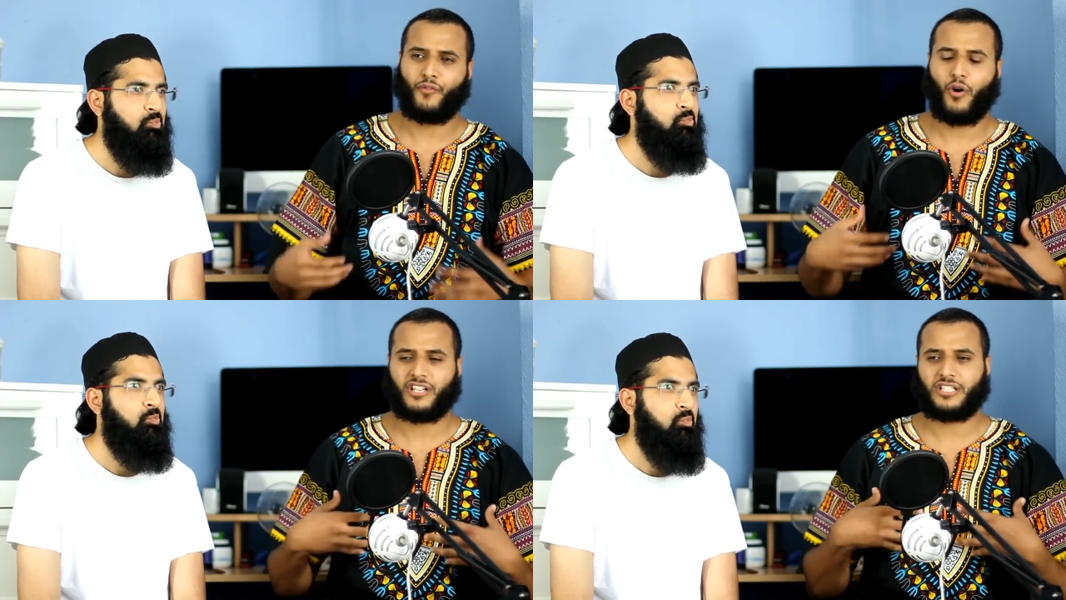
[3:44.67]

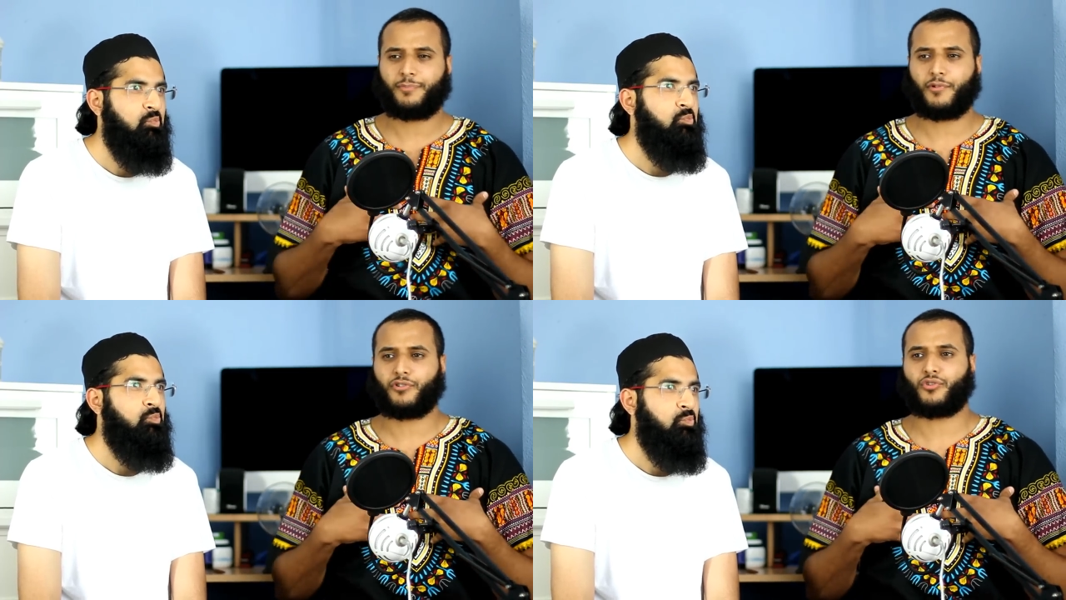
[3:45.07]
Speaker 1: I've got a
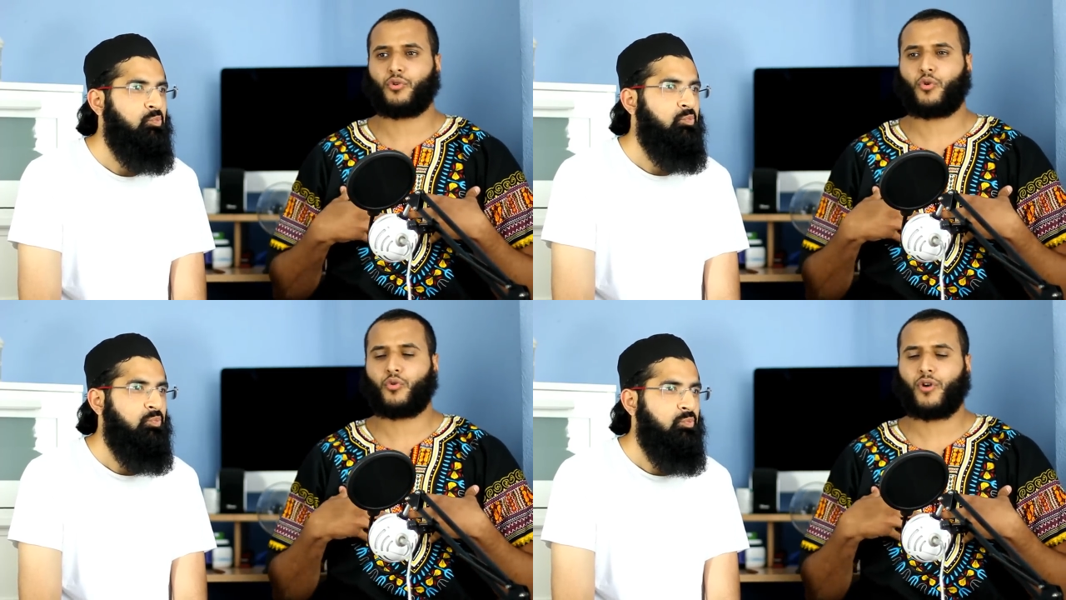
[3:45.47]

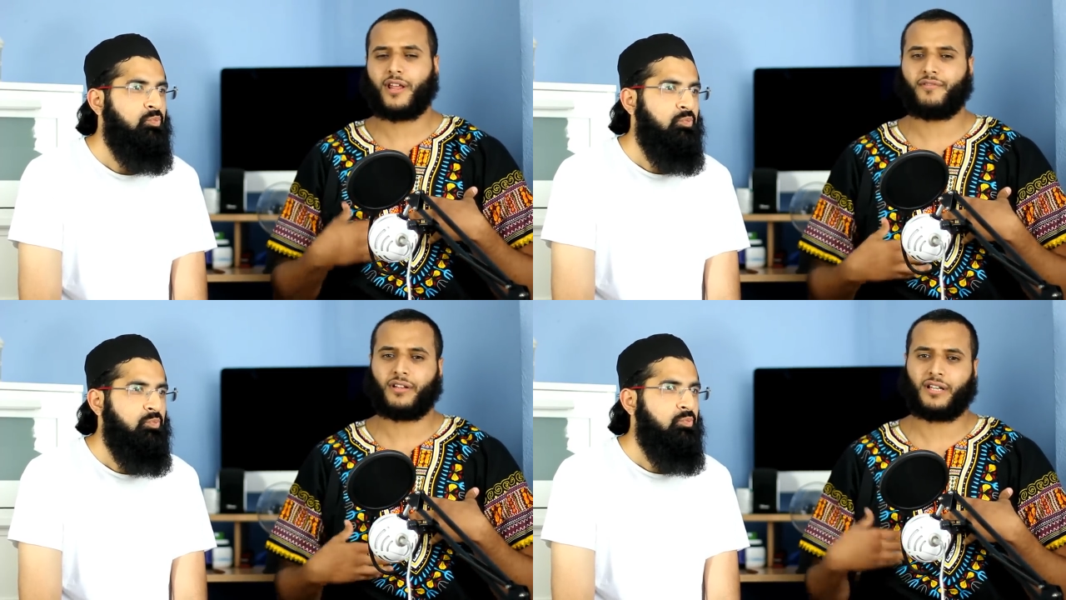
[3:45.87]
spiritual
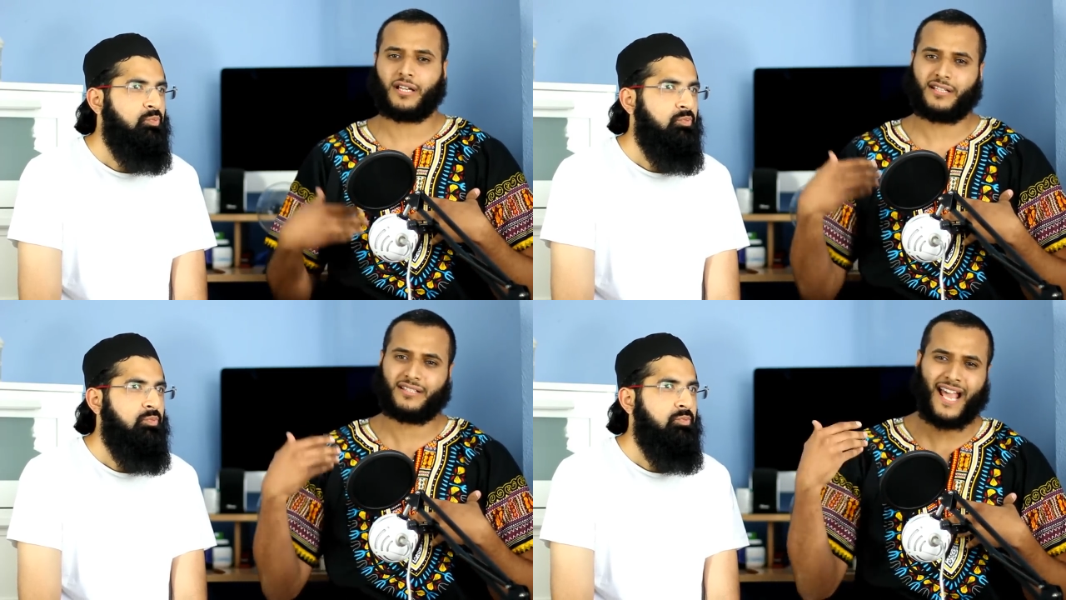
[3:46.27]

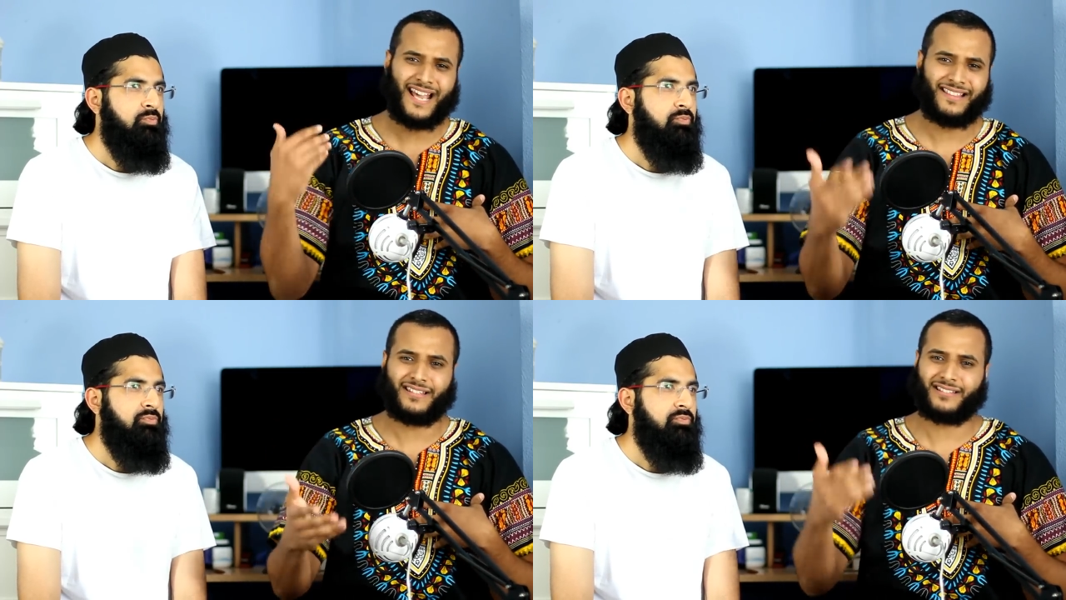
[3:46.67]
craving that this
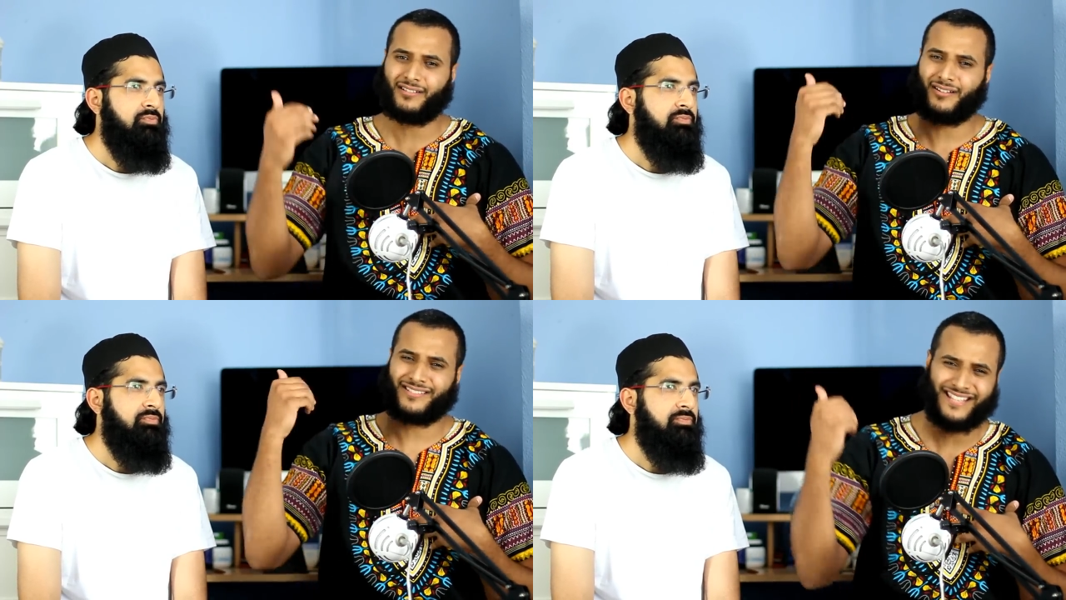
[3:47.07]

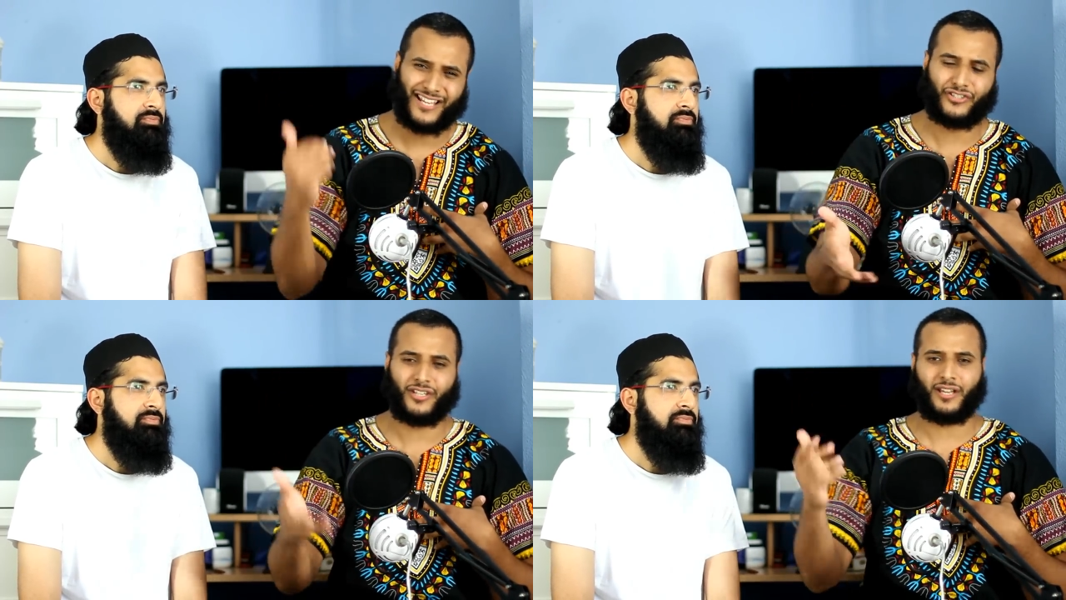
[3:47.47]
atheist can't
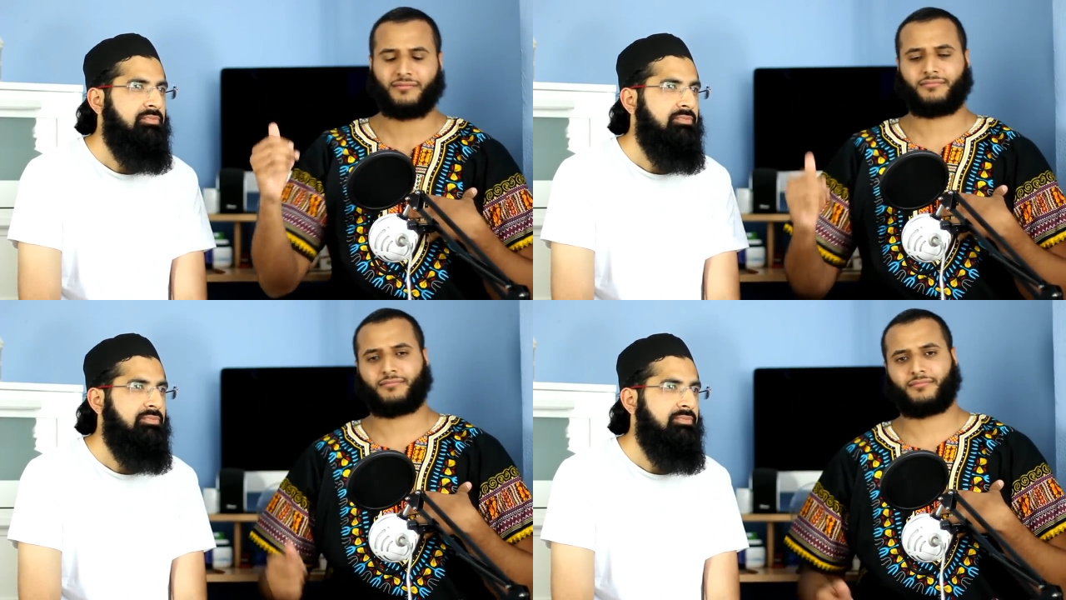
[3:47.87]

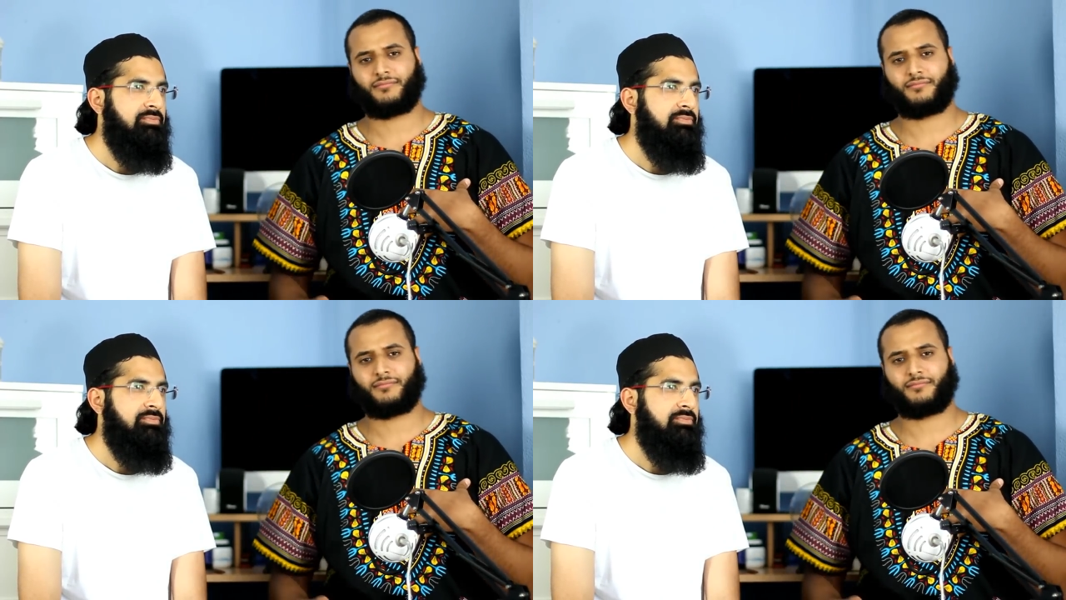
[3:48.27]
satiate.